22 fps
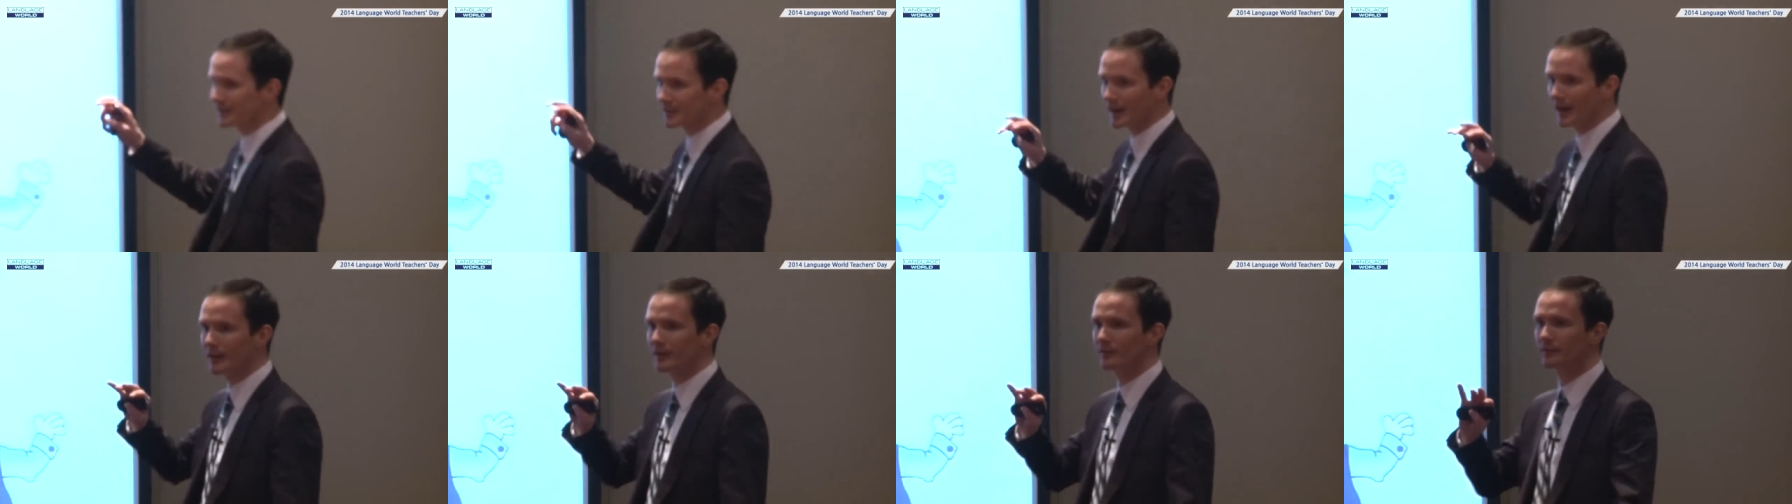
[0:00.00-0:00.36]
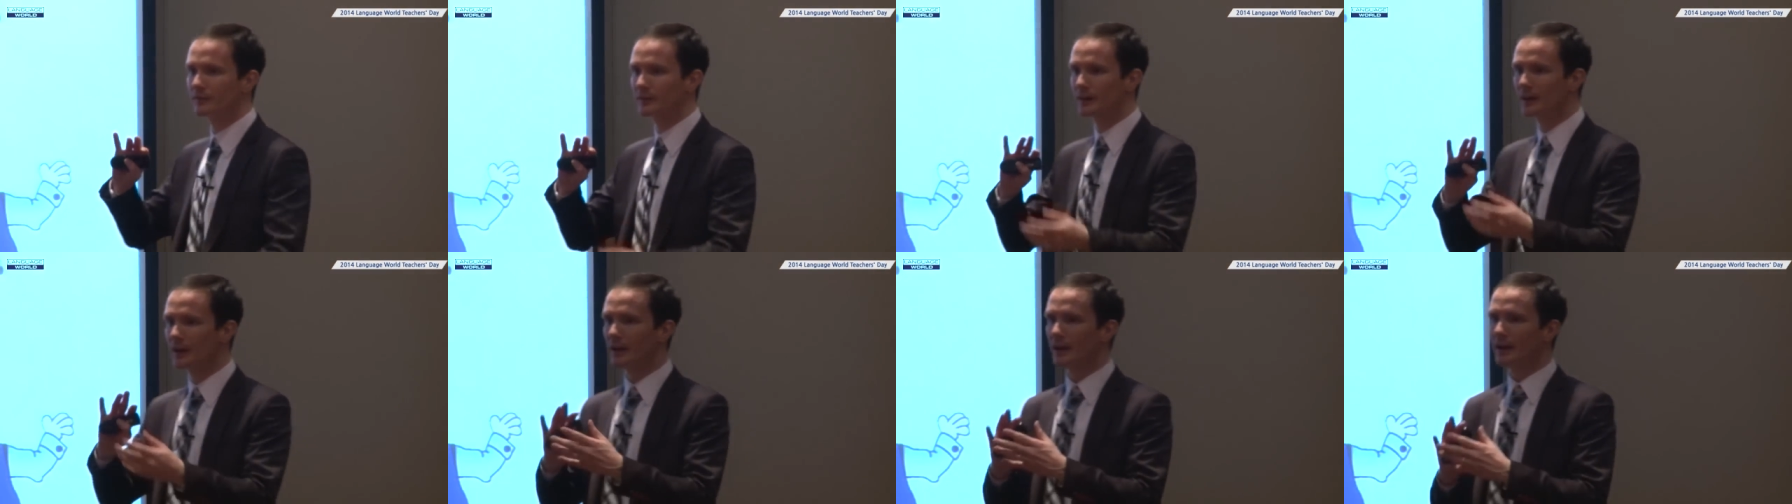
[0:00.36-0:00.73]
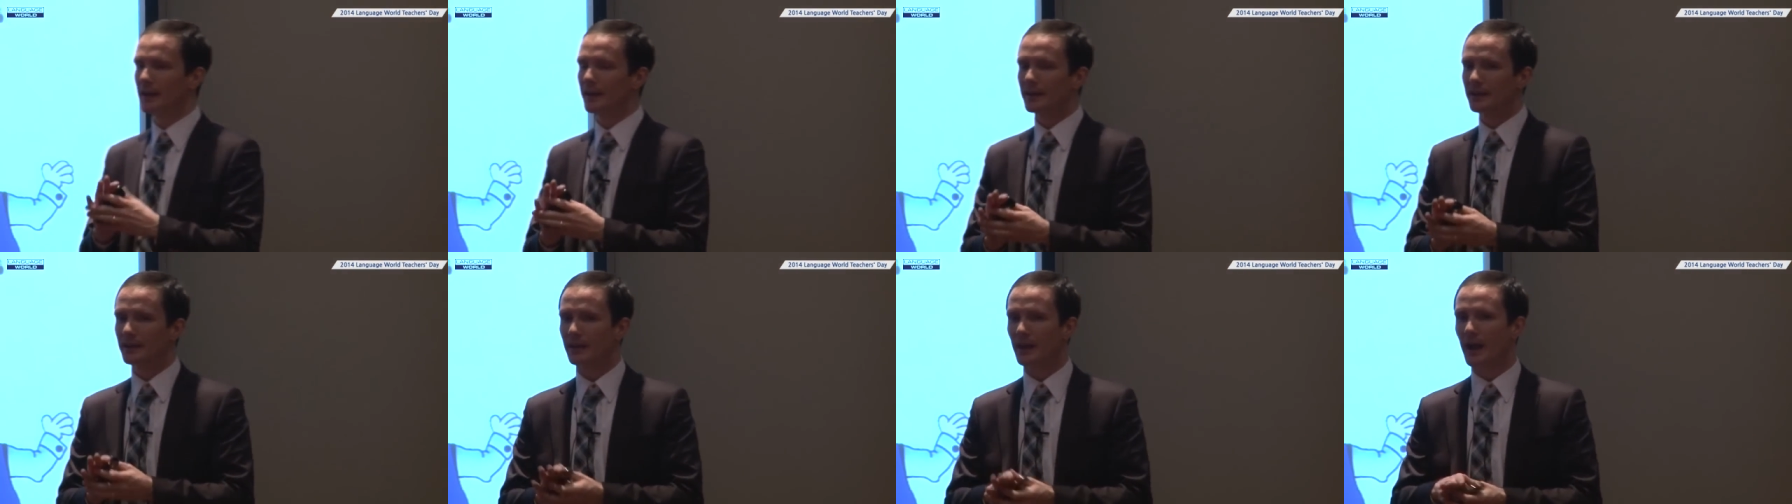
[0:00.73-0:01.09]
kind
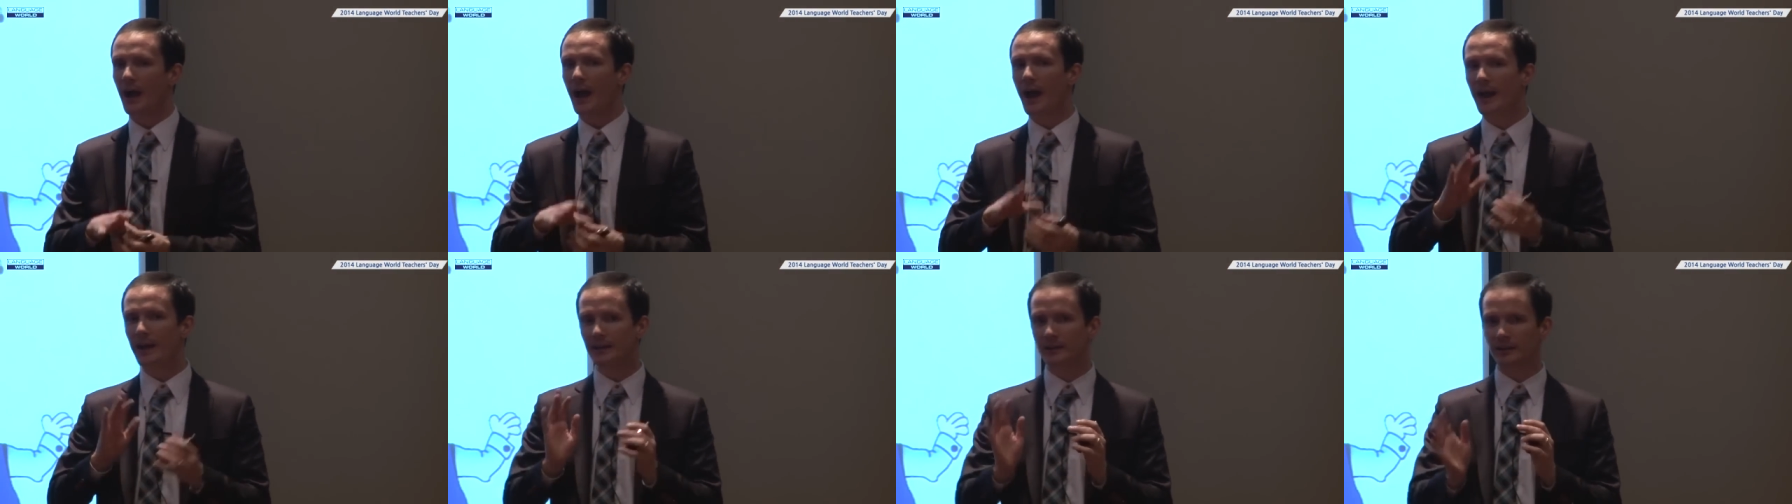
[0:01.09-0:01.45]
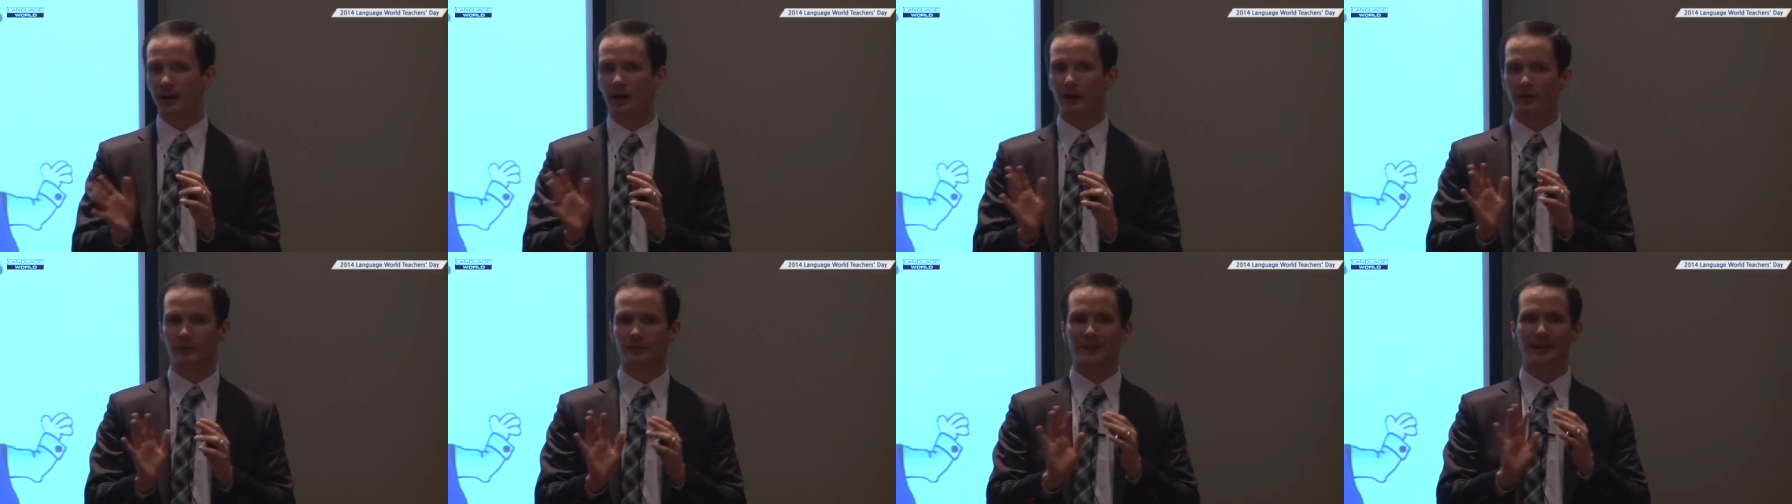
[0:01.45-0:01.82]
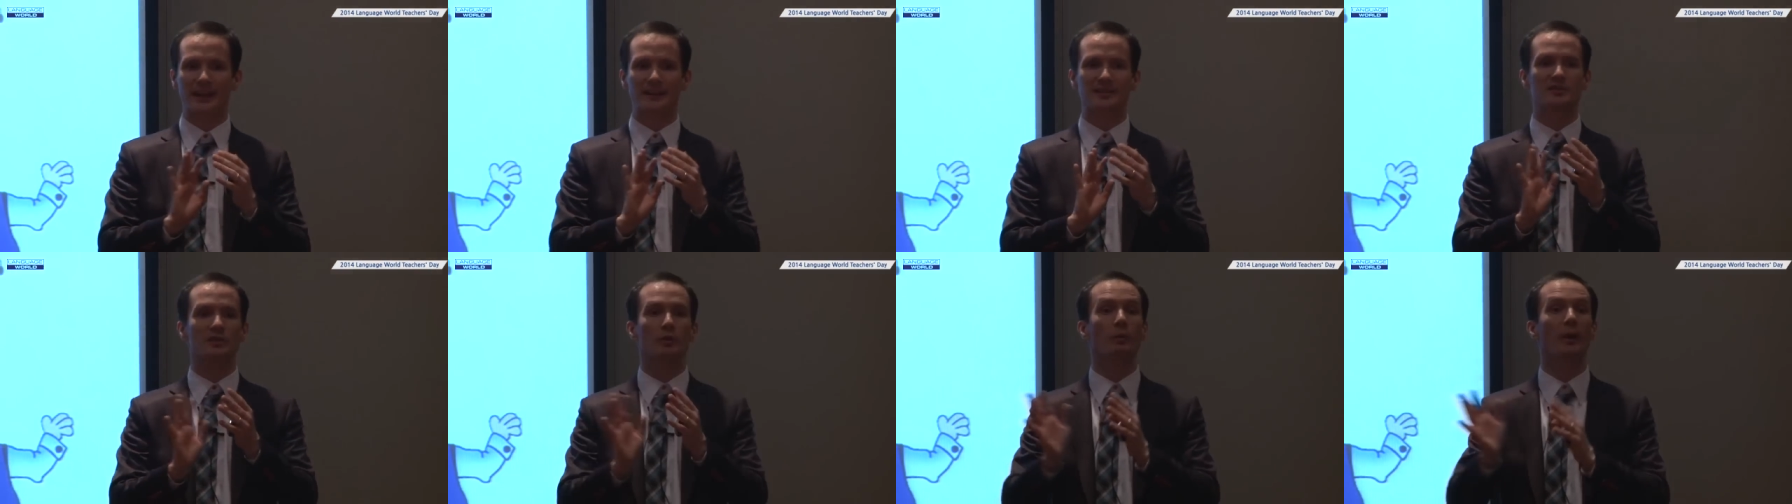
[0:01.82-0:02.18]
of
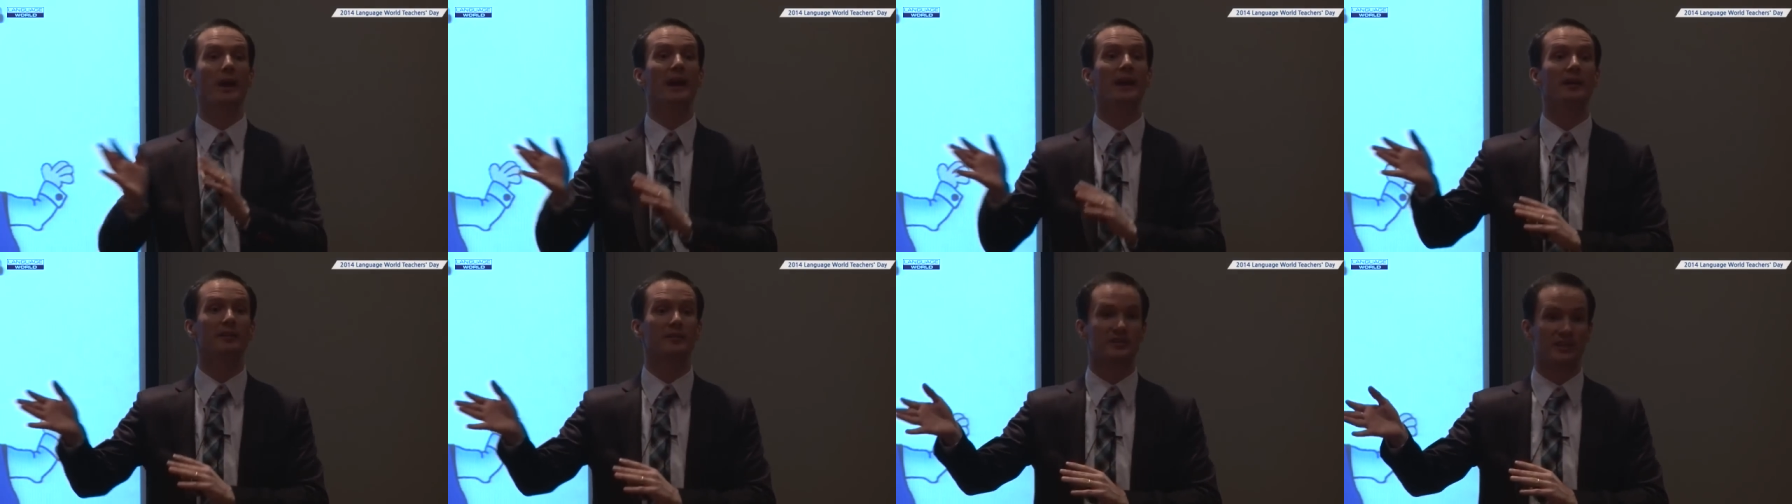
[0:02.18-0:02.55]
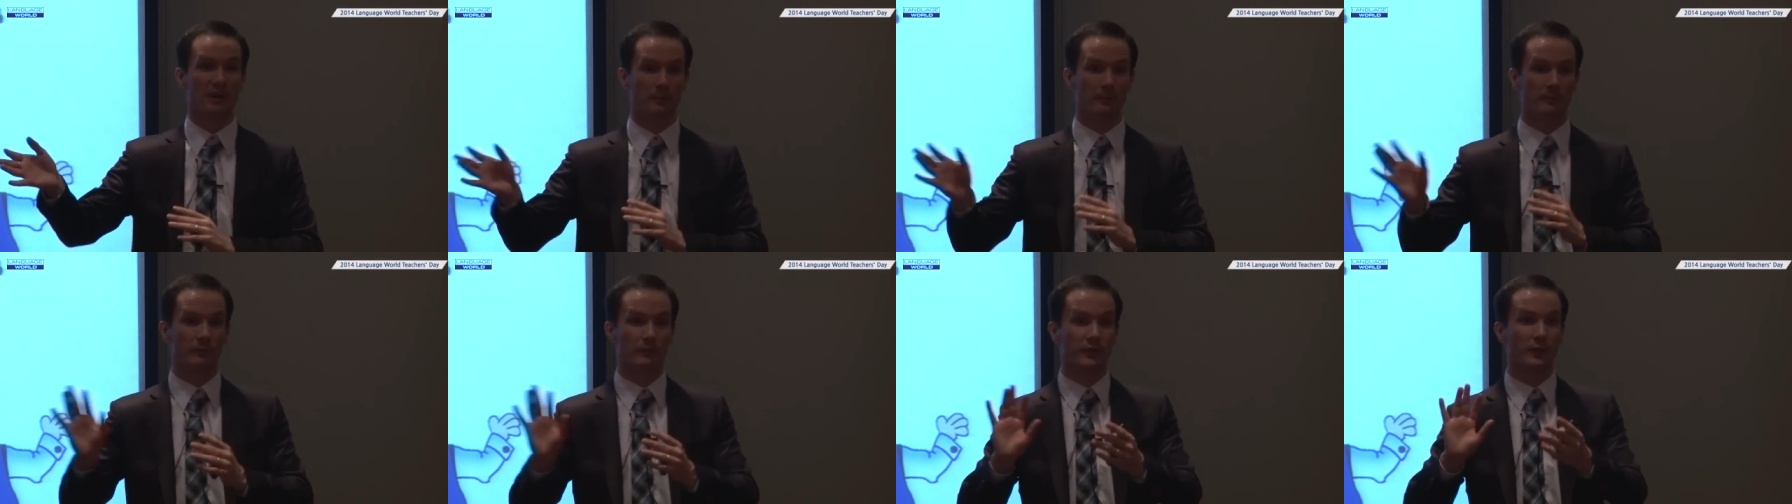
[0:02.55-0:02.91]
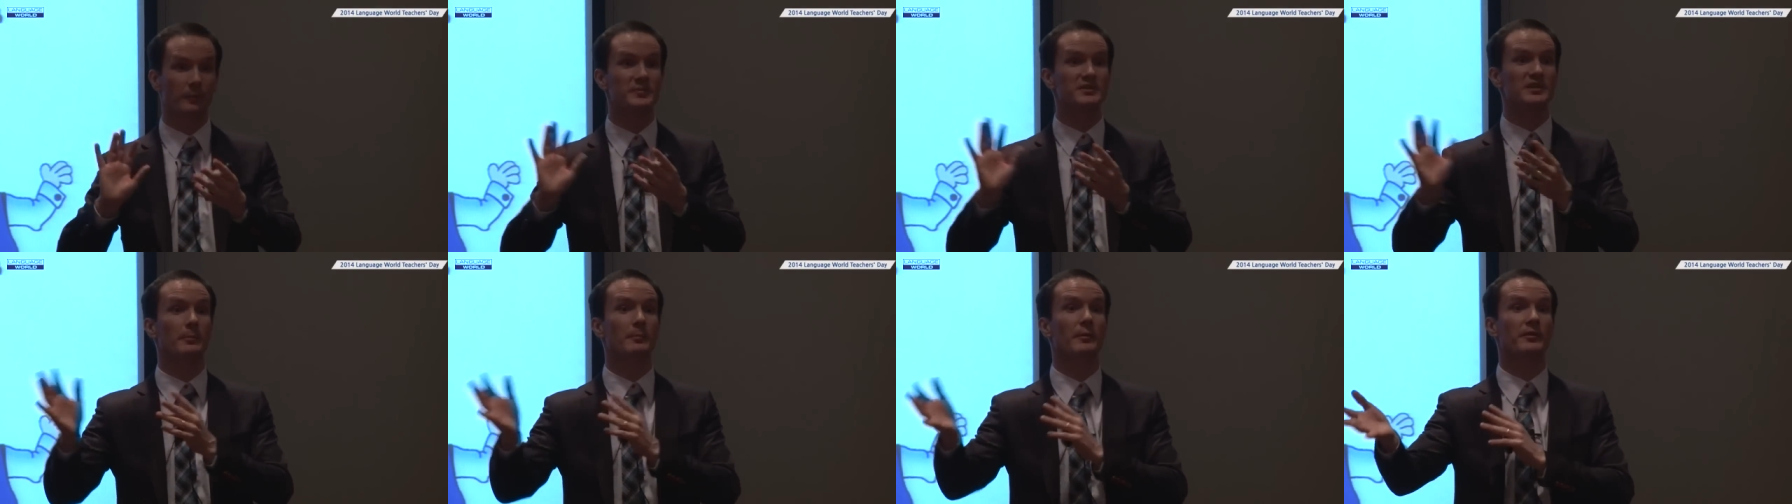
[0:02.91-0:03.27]
gets away from
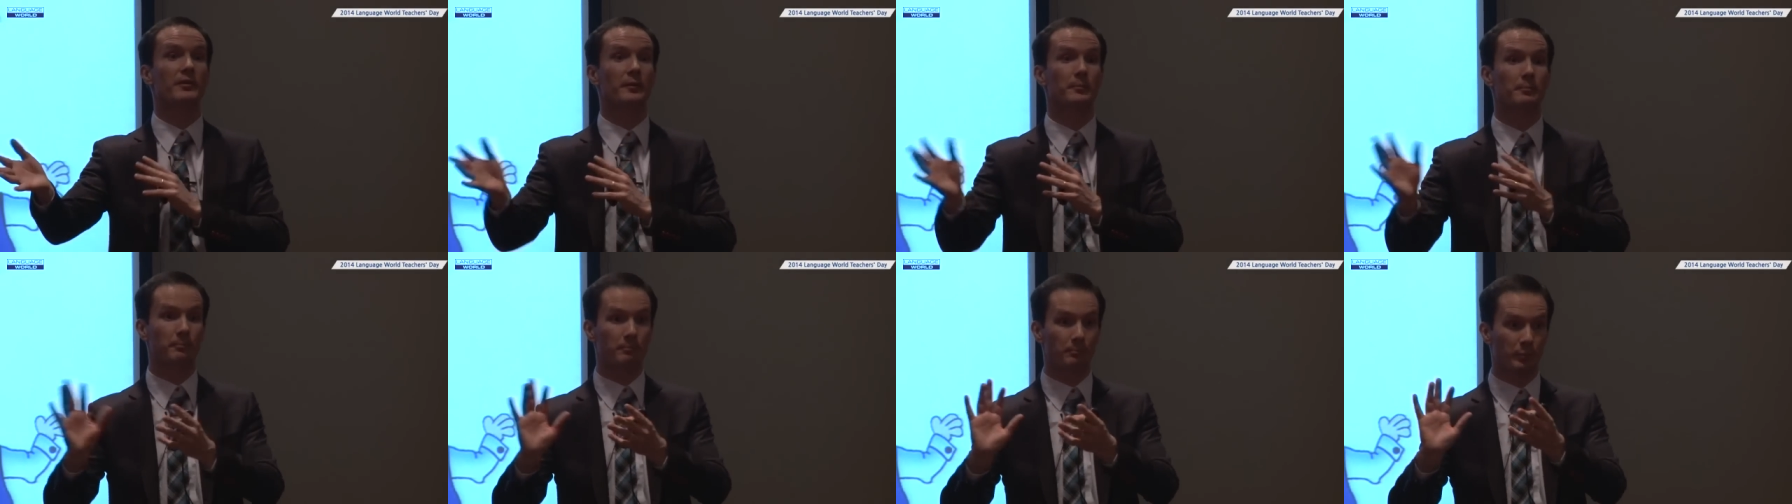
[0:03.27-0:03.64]
some of the